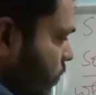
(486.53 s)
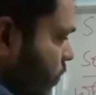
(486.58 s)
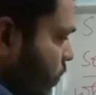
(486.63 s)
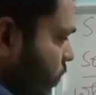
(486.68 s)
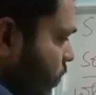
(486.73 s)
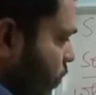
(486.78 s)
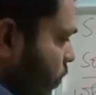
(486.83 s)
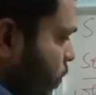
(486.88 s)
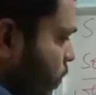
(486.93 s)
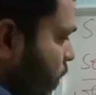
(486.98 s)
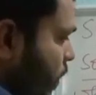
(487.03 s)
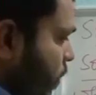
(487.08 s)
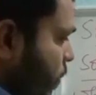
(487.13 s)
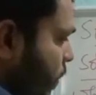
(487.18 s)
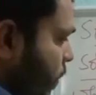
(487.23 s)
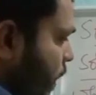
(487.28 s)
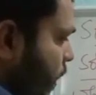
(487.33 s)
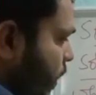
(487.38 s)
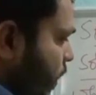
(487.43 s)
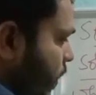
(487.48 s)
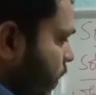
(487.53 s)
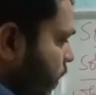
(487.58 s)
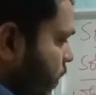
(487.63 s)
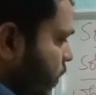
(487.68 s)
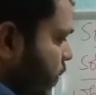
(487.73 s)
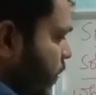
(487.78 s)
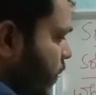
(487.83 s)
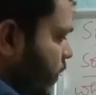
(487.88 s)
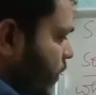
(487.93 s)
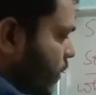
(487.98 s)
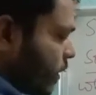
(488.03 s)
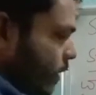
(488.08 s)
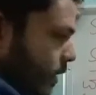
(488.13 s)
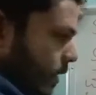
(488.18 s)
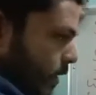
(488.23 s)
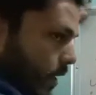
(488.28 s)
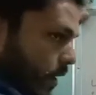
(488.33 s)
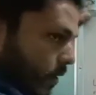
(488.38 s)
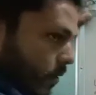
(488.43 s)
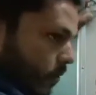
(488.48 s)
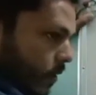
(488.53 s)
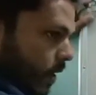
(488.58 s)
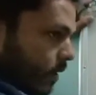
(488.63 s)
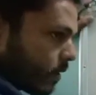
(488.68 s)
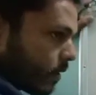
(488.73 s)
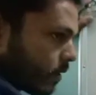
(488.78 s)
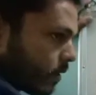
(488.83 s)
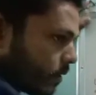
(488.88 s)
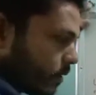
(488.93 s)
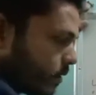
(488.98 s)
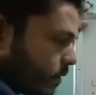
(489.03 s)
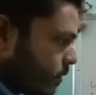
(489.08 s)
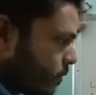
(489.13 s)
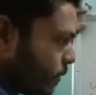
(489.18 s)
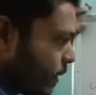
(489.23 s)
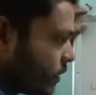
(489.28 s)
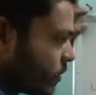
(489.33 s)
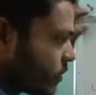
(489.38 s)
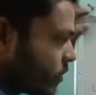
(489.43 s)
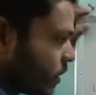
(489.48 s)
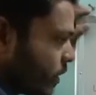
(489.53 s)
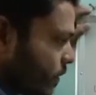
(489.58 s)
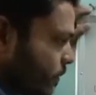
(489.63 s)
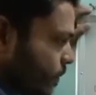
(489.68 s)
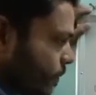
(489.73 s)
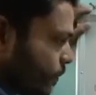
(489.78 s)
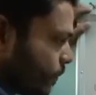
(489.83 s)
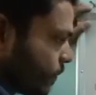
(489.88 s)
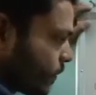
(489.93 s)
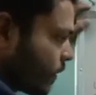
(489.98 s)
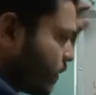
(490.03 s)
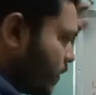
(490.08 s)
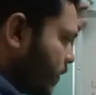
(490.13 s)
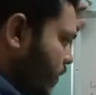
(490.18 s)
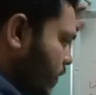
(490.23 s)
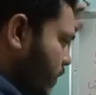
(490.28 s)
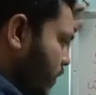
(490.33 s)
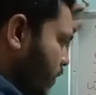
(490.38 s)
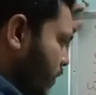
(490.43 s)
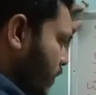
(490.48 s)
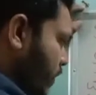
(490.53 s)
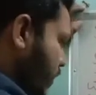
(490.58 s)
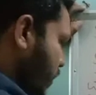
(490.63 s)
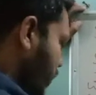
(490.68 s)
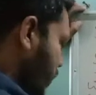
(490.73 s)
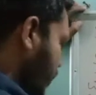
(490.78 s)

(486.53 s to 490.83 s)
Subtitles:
open a bracket and here you can mention in